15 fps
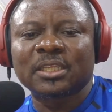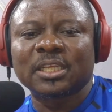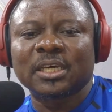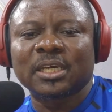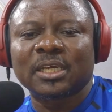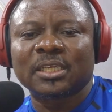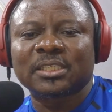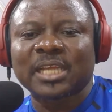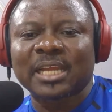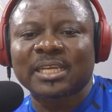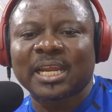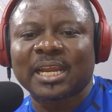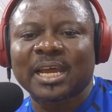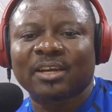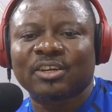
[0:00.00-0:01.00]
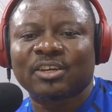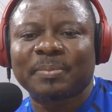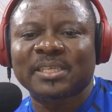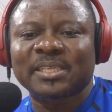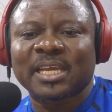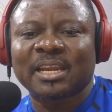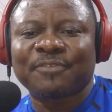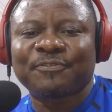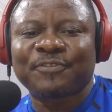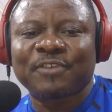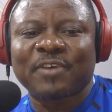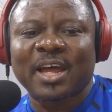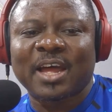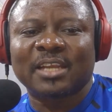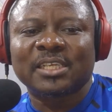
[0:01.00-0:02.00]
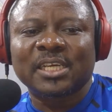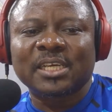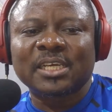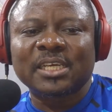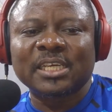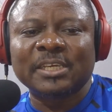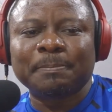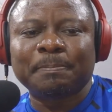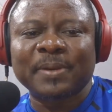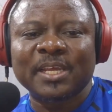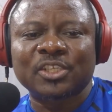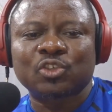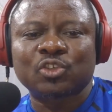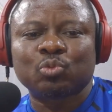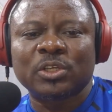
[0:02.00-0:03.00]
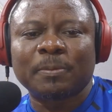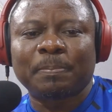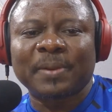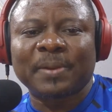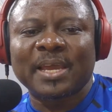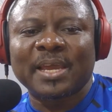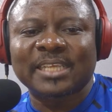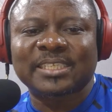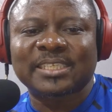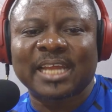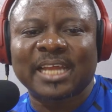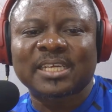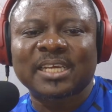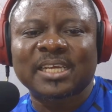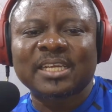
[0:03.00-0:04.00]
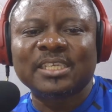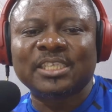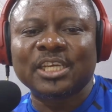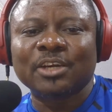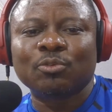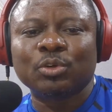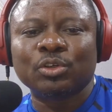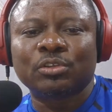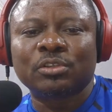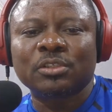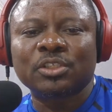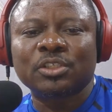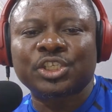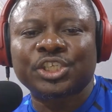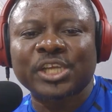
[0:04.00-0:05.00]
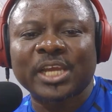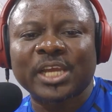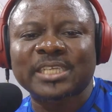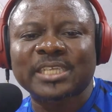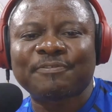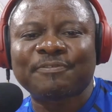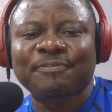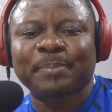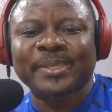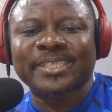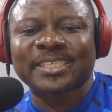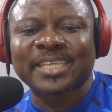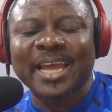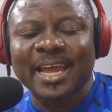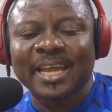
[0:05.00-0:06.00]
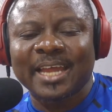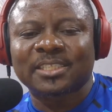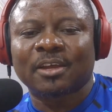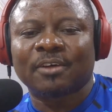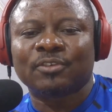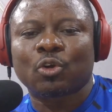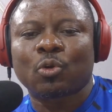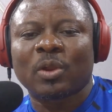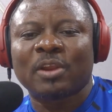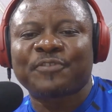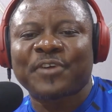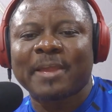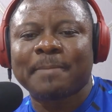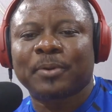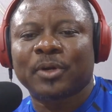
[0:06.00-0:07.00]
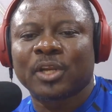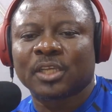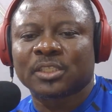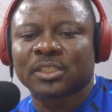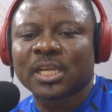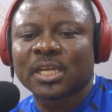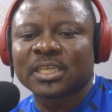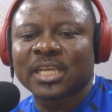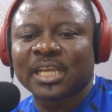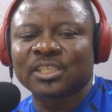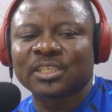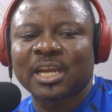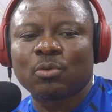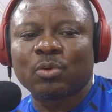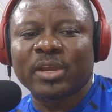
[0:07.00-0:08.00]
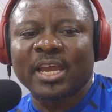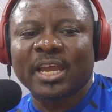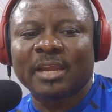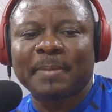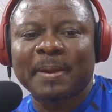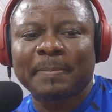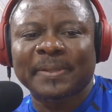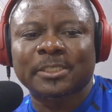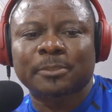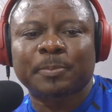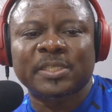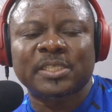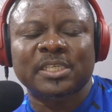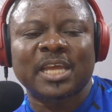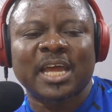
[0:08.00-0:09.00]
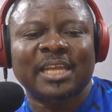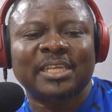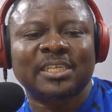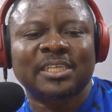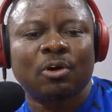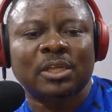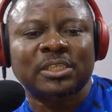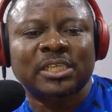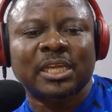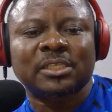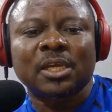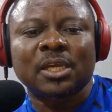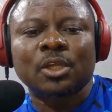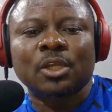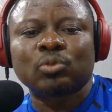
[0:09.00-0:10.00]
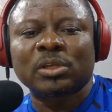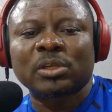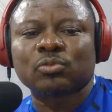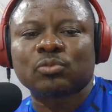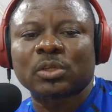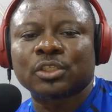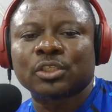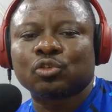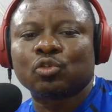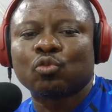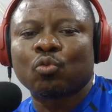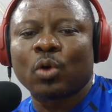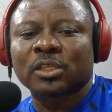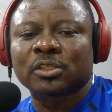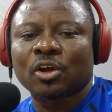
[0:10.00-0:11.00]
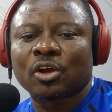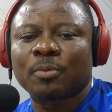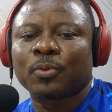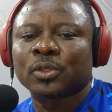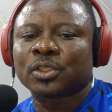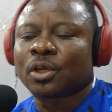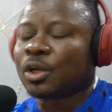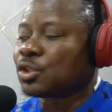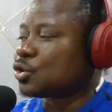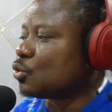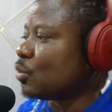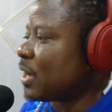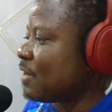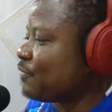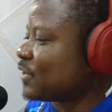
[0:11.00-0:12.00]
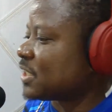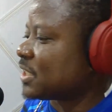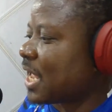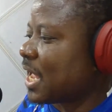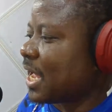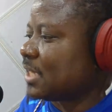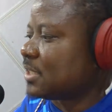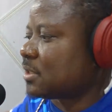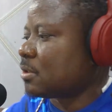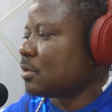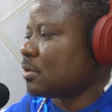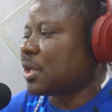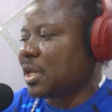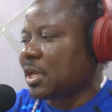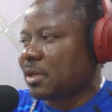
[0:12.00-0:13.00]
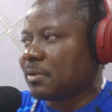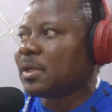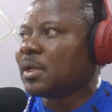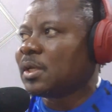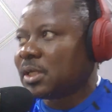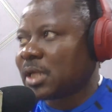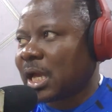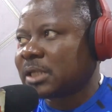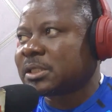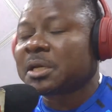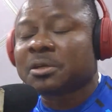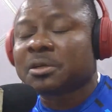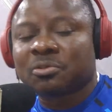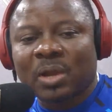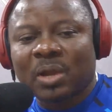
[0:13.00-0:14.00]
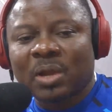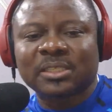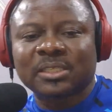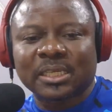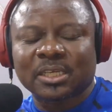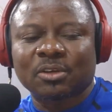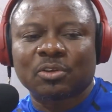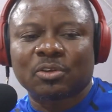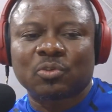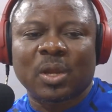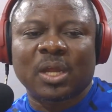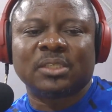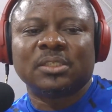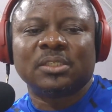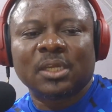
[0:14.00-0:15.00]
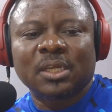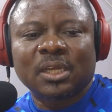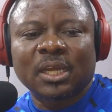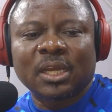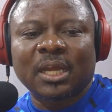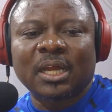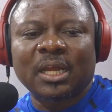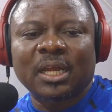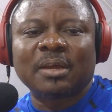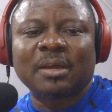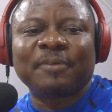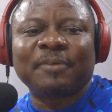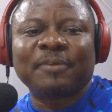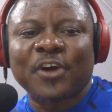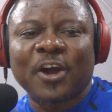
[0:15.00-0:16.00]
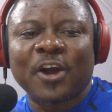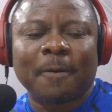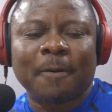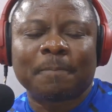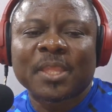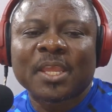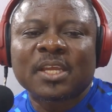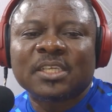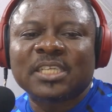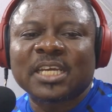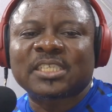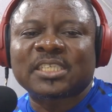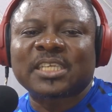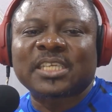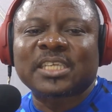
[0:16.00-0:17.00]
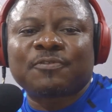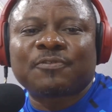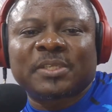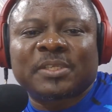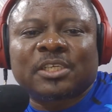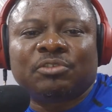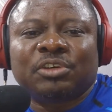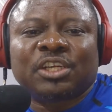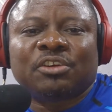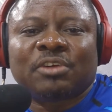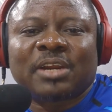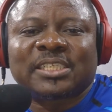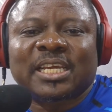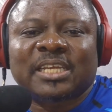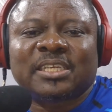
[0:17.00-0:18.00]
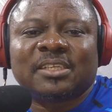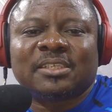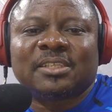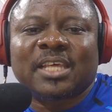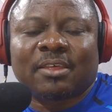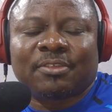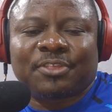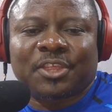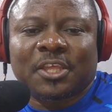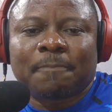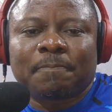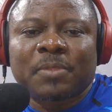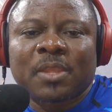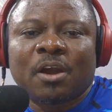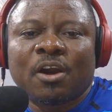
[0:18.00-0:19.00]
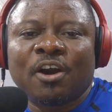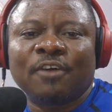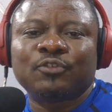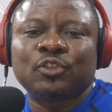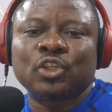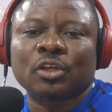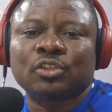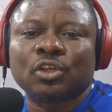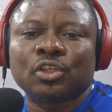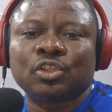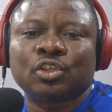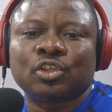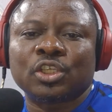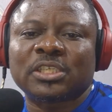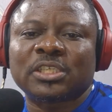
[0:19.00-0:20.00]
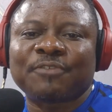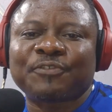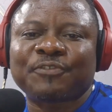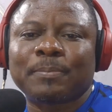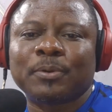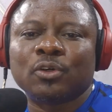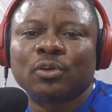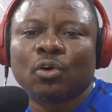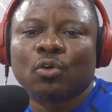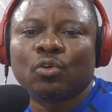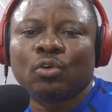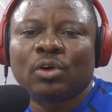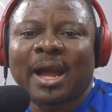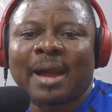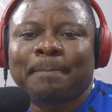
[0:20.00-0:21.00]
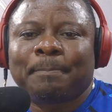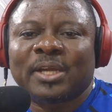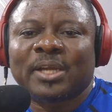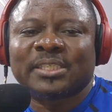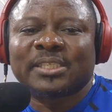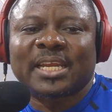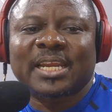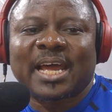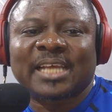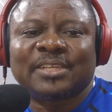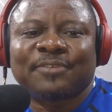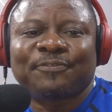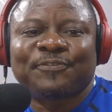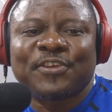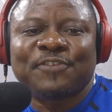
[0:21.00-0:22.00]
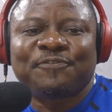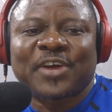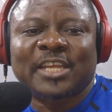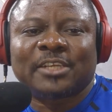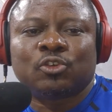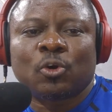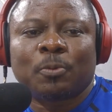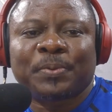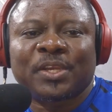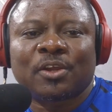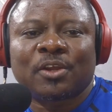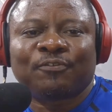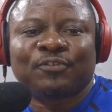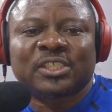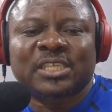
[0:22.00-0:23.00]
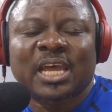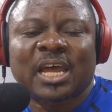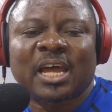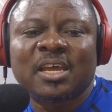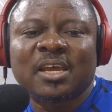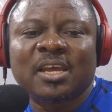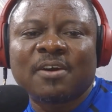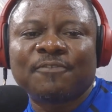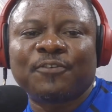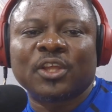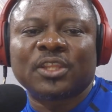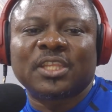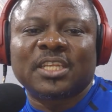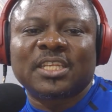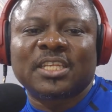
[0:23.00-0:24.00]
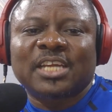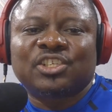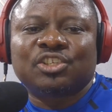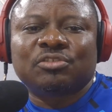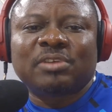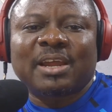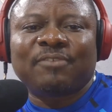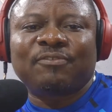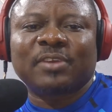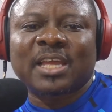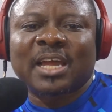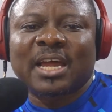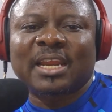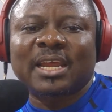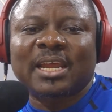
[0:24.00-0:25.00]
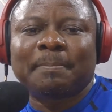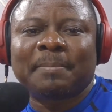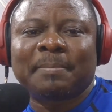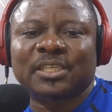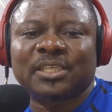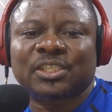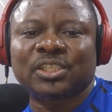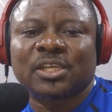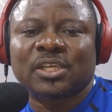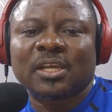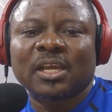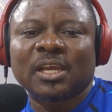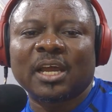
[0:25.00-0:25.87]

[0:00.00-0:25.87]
the standard agreement NFF had in place with the players that they would share 35% of the qualifying bonus Nigeria will earn by participating at the Qatar 2022 World Cup was also emphasized. Okay, that's a good one. That's a good one. Number 4, the executive committee regretted the death of Dr. Joseph Kabungo, appointed as the FIFA doping officer for the Nigeria-Ghana match.